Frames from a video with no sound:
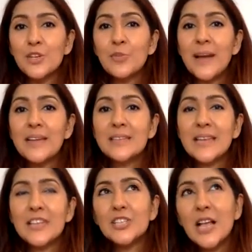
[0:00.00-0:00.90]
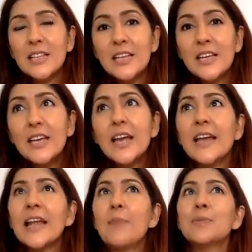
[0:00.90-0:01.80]
You might say, Shalini,
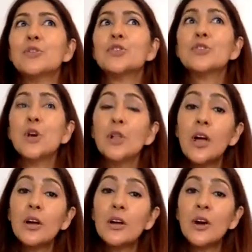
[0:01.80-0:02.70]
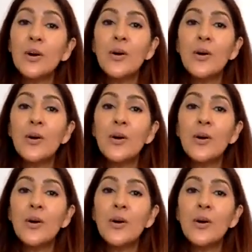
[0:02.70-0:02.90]
it happened so long